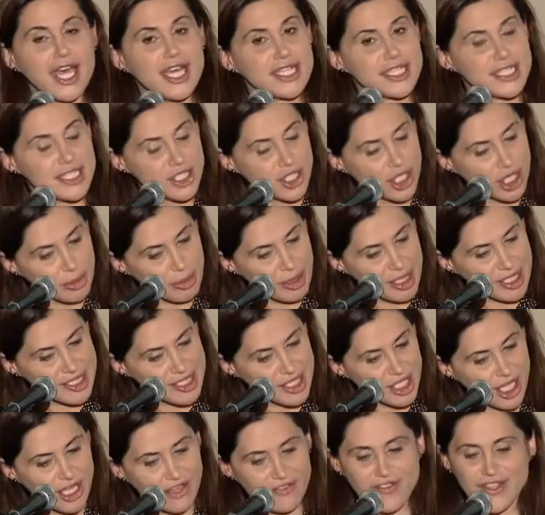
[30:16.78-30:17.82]
A
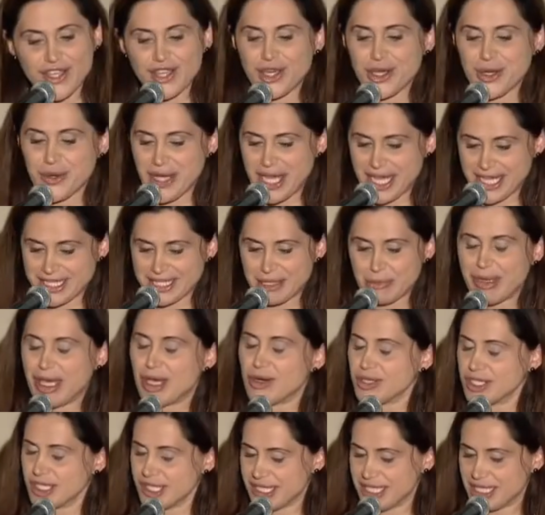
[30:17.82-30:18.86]
Starbucks coffee though has
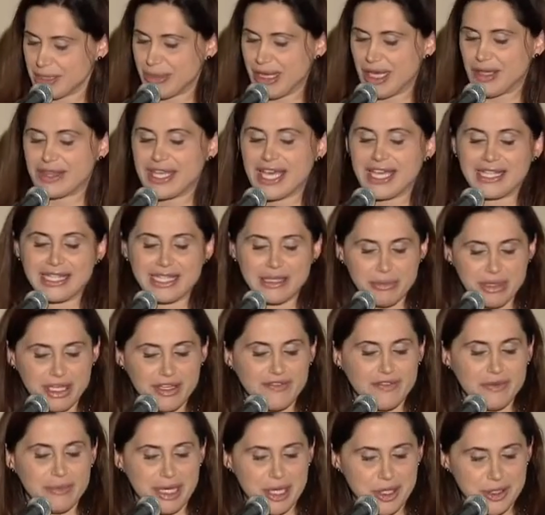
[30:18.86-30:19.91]
about just about that limit
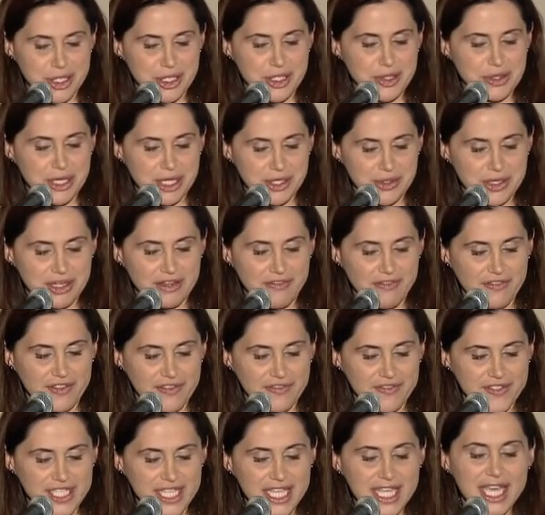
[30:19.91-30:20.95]
of about
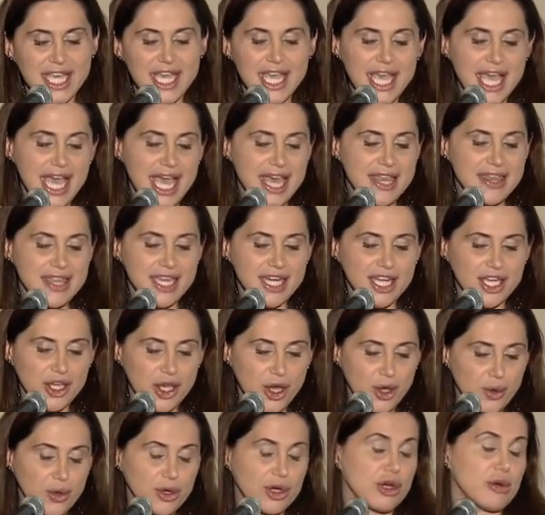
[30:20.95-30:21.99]
250, and then a
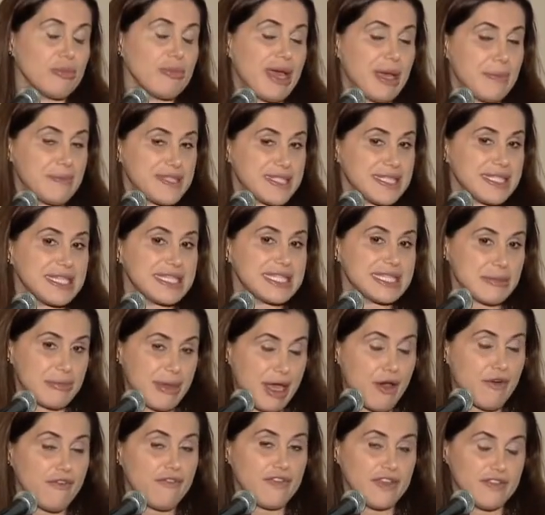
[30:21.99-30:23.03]
Coke or Pepsi is
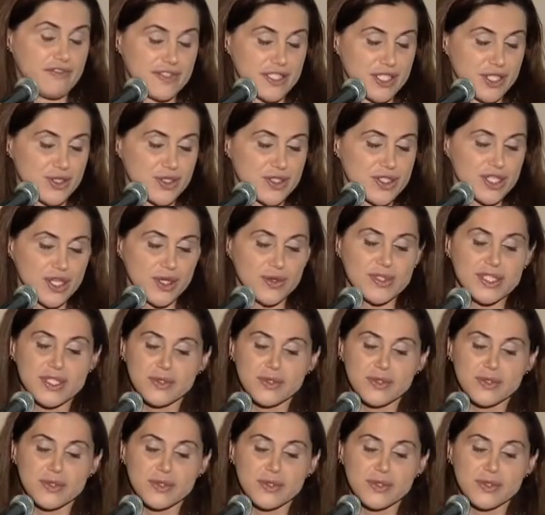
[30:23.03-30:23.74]
about 50 or so.